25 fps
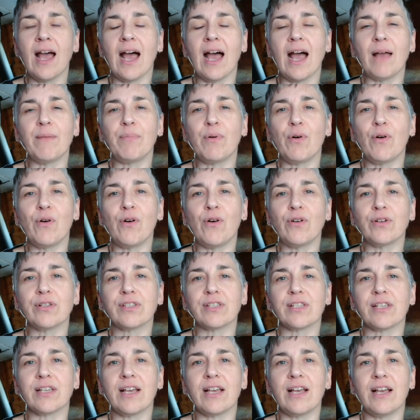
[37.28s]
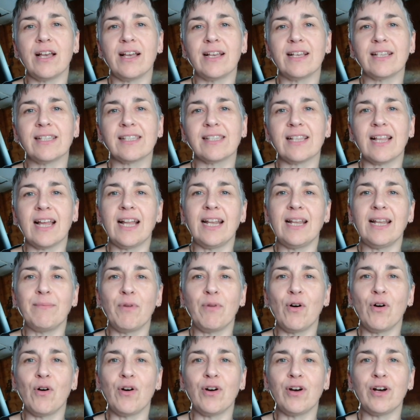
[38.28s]
I bought a slightly
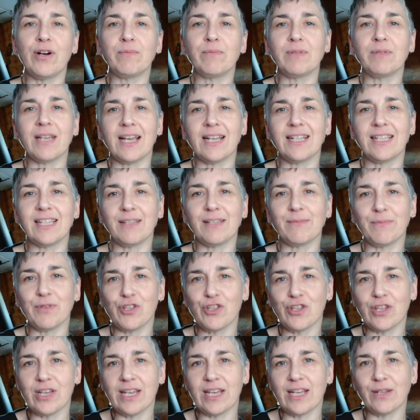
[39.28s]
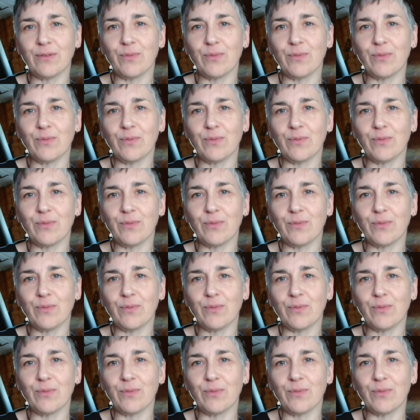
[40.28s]
more updated machine